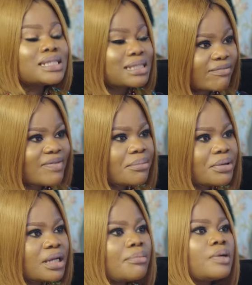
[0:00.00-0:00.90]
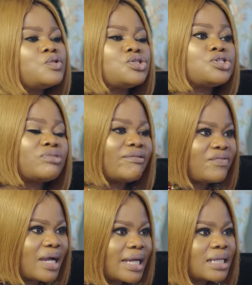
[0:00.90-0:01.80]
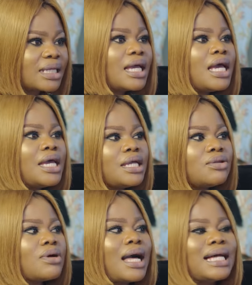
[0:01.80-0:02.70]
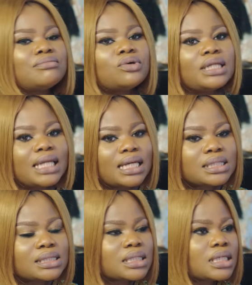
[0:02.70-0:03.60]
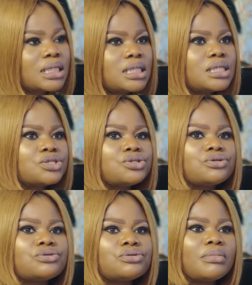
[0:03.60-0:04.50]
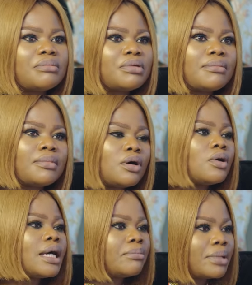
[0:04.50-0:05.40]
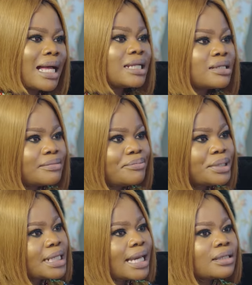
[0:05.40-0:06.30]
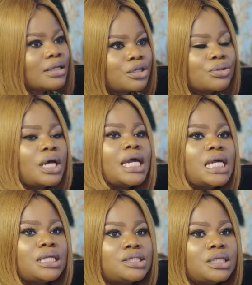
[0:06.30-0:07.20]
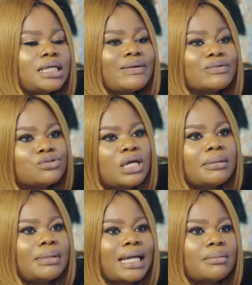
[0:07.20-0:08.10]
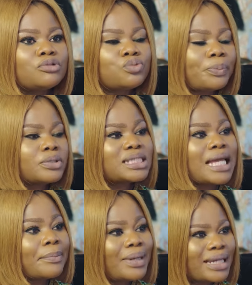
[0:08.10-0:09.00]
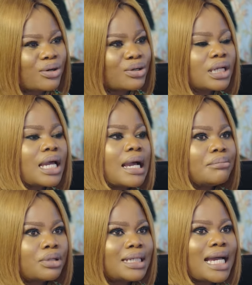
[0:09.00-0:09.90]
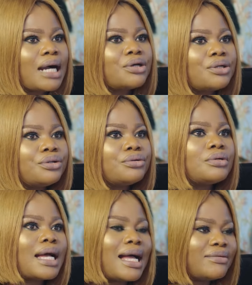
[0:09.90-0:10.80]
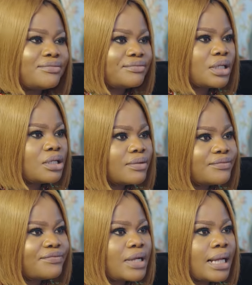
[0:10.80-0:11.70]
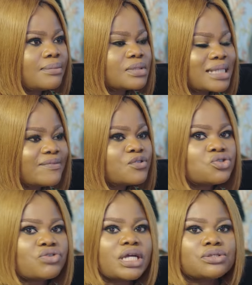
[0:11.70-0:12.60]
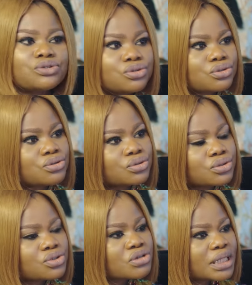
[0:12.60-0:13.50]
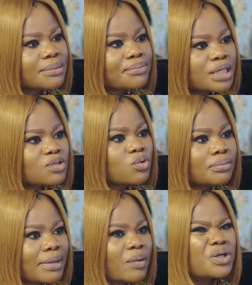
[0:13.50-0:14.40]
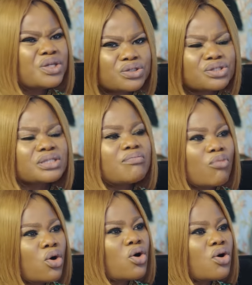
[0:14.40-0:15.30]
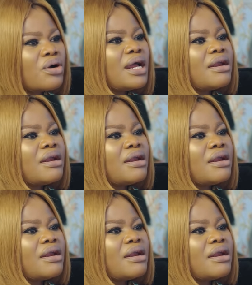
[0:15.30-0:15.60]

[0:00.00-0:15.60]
still the same fabric, but we just refine it. You know, had more laces, you know, maybe more unbeaded, you know. Initially, I was doing like putting applique on. But now, you know, I have enough staff strength to shrink the beads one by one. You know, just more